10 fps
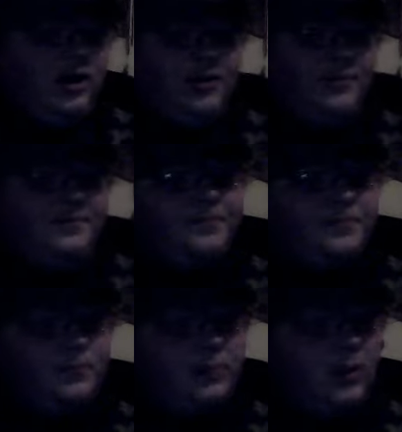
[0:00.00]

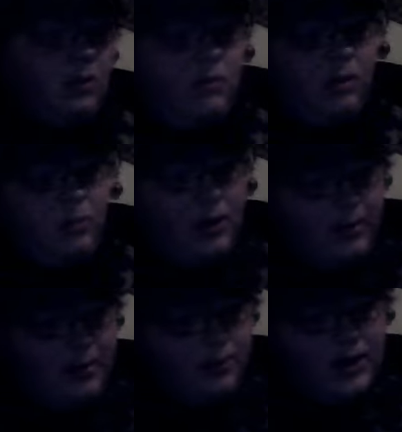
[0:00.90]
But I'll
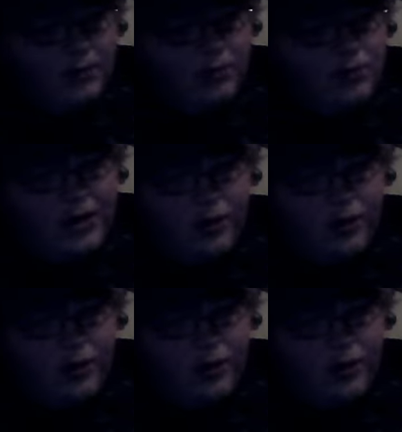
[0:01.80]
probably run it with